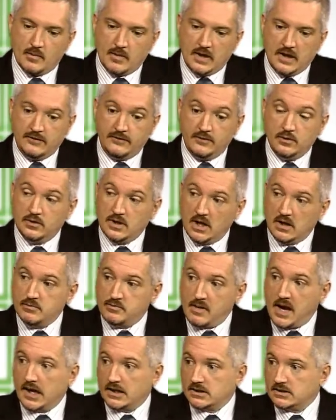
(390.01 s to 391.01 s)
If you go
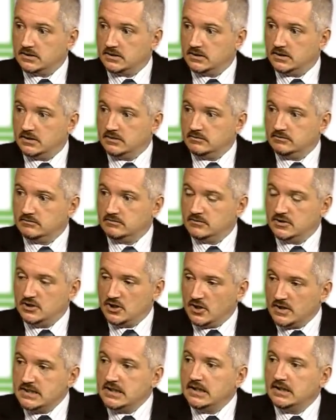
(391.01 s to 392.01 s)
back to
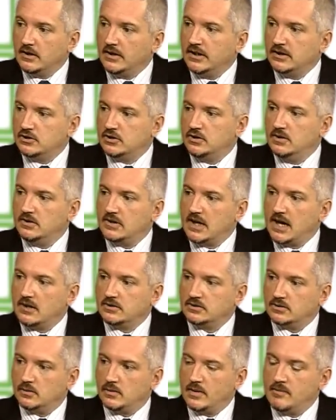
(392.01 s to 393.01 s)
99,
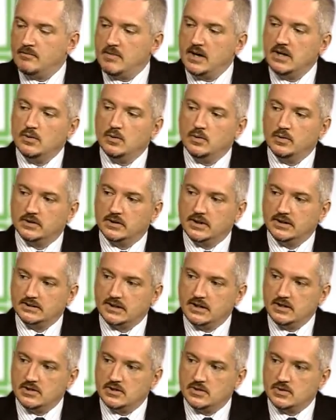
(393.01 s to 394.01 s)
2000, when many
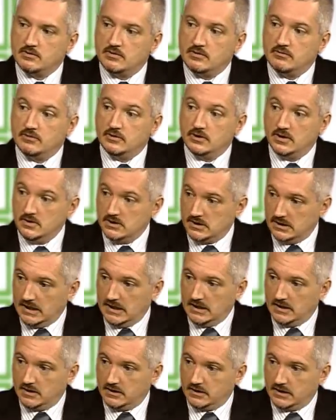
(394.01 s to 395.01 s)
organisations were introducing
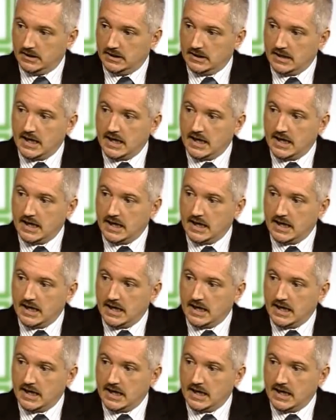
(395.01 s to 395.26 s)
e-learning,